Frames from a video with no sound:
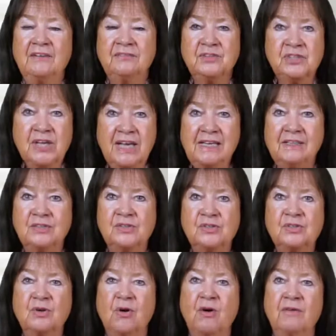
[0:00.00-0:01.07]
have changed
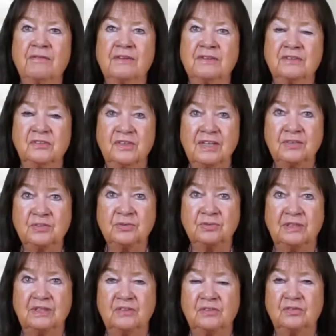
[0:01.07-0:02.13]
over the
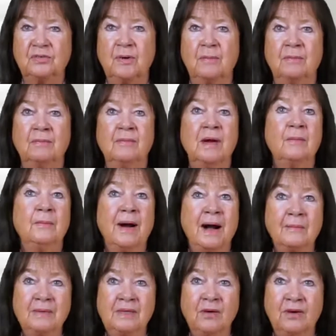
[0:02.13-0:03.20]
centuries, from
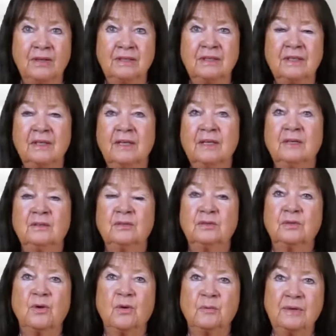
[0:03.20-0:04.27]
Babylon to the
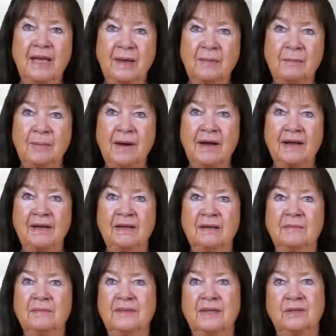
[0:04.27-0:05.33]
Roman Empire,
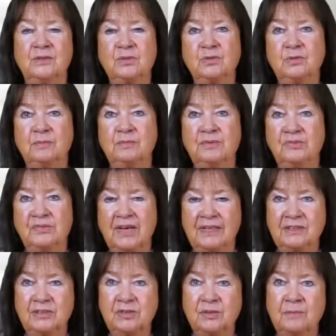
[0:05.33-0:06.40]
then to
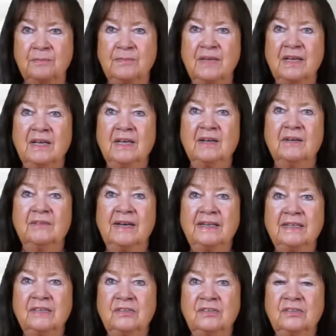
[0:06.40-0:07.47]
Byzantium,
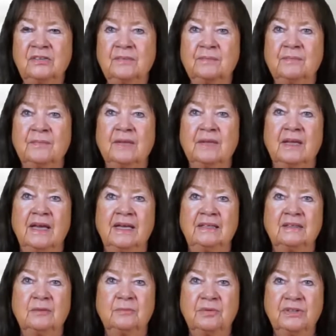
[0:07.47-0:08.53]
Venice, and
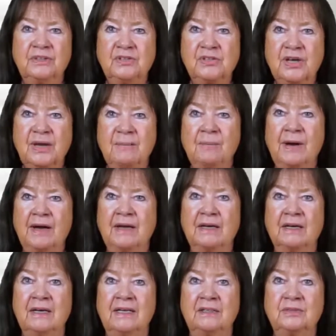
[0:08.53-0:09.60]
the British
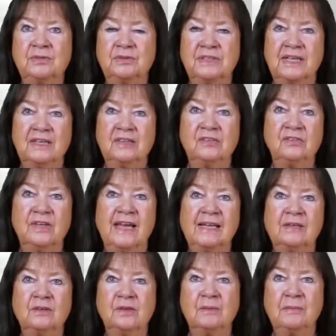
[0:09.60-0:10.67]
Empire, and today's
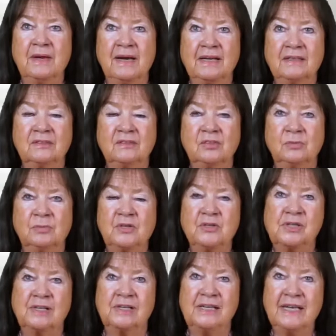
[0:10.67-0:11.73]
Anglo-American
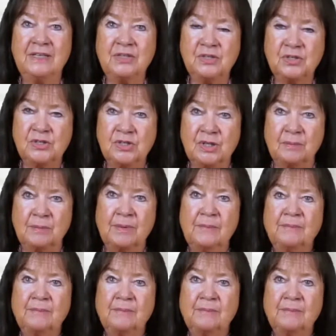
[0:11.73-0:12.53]
special relationship.